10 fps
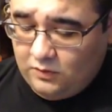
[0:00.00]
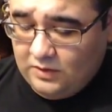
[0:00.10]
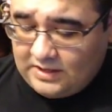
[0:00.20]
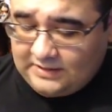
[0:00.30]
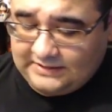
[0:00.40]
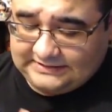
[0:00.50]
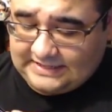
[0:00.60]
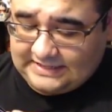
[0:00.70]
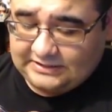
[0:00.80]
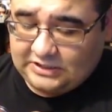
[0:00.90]
This is a
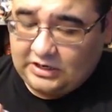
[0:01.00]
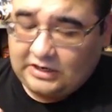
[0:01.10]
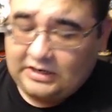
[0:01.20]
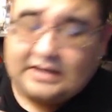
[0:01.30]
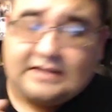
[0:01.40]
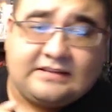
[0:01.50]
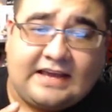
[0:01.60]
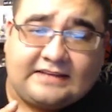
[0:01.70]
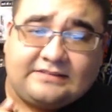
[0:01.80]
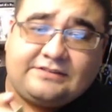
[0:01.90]
nice card, and it
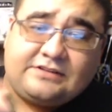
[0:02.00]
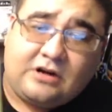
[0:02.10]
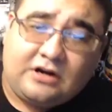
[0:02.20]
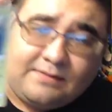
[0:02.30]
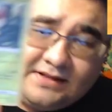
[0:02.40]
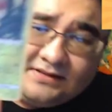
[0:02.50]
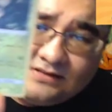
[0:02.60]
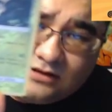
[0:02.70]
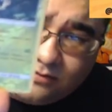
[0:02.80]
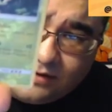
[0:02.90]
has a star. That means it's a
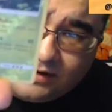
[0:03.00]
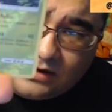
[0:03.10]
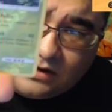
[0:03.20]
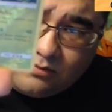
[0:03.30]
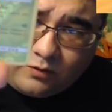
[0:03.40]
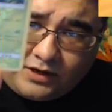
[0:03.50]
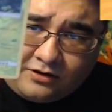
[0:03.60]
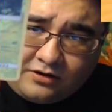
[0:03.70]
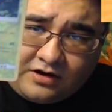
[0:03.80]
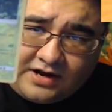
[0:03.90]
little bit more
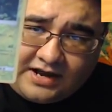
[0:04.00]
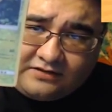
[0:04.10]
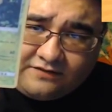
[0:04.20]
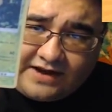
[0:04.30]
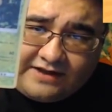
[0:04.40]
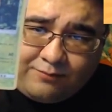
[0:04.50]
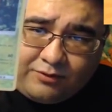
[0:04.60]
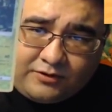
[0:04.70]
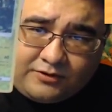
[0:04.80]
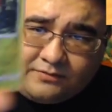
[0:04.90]
rare. It's a
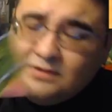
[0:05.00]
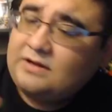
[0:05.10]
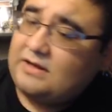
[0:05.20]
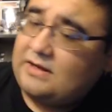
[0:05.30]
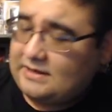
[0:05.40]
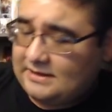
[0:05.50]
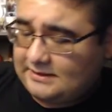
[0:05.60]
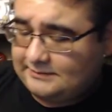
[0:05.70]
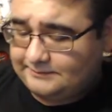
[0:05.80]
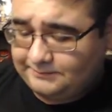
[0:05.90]

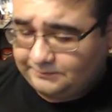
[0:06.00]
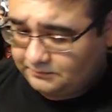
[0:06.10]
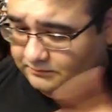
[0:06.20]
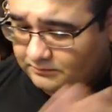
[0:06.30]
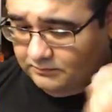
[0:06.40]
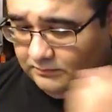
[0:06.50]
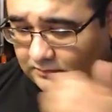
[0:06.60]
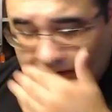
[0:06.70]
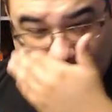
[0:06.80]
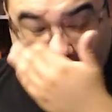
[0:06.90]
Vileplume,
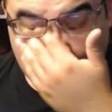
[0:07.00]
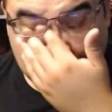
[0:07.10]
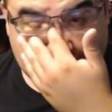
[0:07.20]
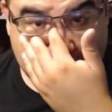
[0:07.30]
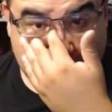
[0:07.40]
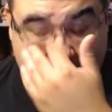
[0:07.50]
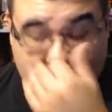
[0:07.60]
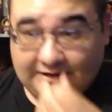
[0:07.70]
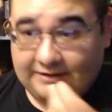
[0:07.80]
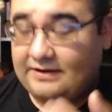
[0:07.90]
evolution
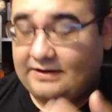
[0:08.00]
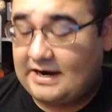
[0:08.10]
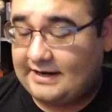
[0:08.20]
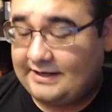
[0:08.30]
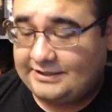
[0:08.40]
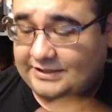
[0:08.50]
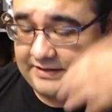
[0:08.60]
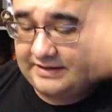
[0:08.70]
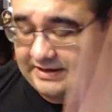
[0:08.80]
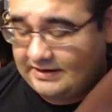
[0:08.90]
of Oddish, and
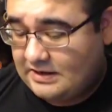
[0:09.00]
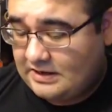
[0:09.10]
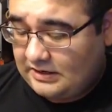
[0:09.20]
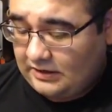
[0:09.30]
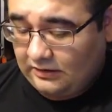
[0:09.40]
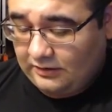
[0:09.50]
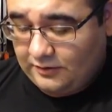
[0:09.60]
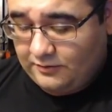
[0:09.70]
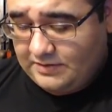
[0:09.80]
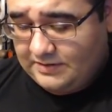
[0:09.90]
then
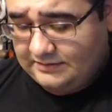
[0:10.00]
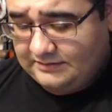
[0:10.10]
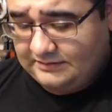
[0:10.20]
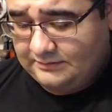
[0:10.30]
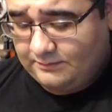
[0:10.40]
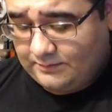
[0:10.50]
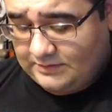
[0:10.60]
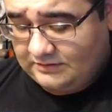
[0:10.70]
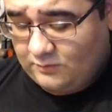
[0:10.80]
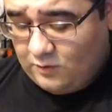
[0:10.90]
Gloom. And this is
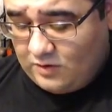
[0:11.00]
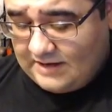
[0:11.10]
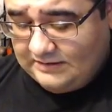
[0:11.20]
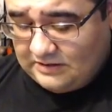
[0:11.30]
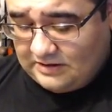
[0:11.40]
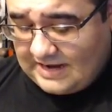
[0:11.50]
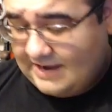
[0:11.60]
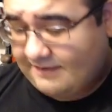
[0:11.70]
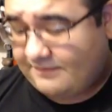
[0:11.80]
a real nice card to have.